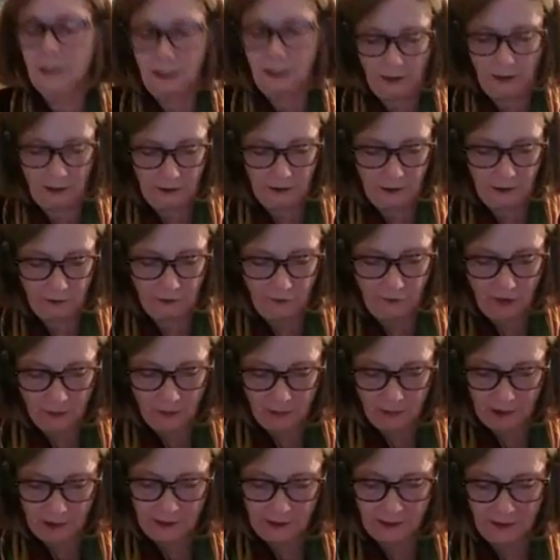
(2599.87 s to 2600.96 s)
to
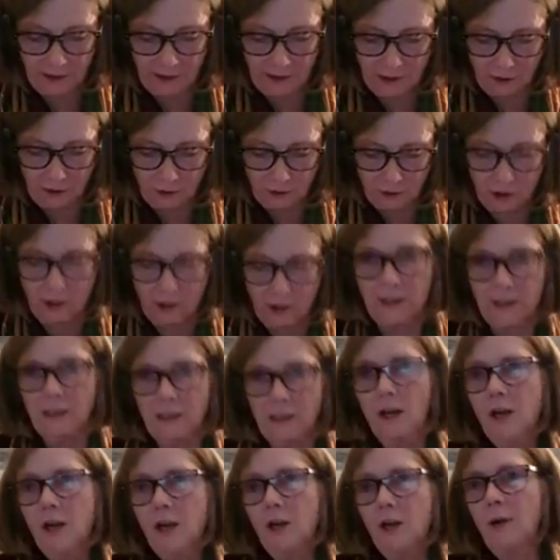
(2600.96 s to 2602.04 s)
feminists and socialists
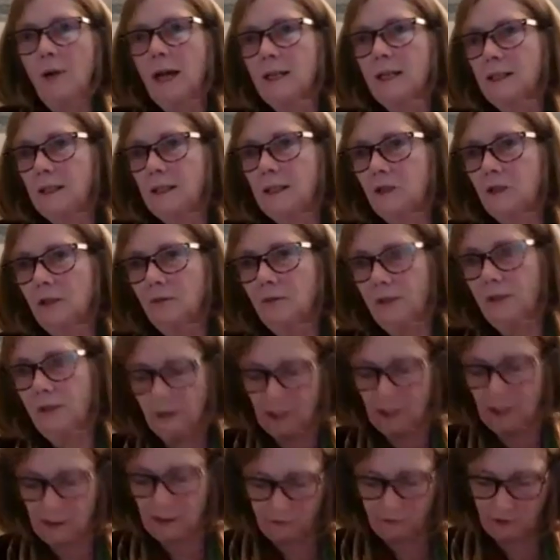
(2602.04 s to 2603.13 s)
who had such a very
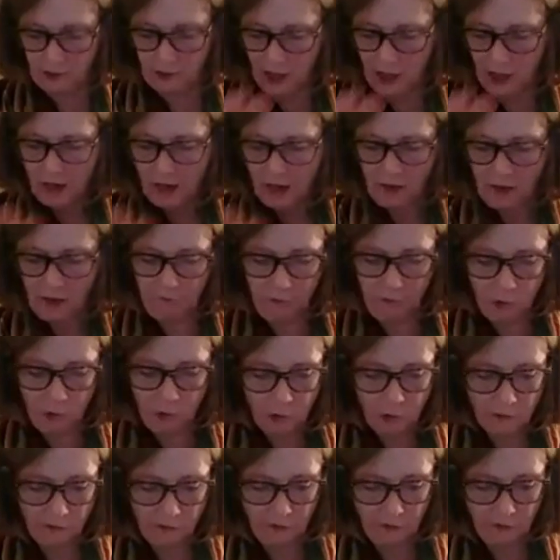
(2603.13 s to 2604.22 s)
different view
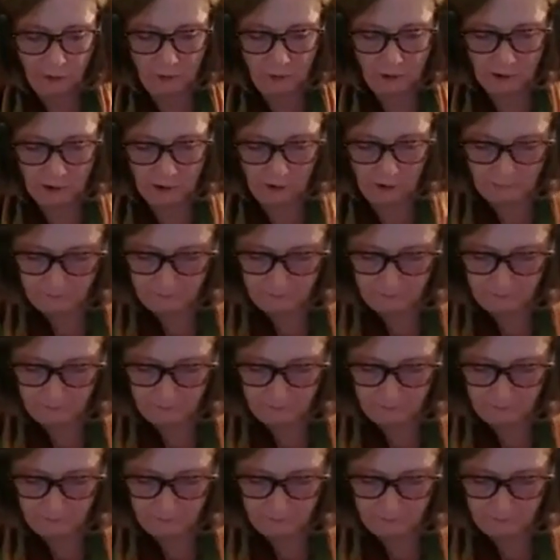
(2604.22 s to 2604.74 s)
of the world.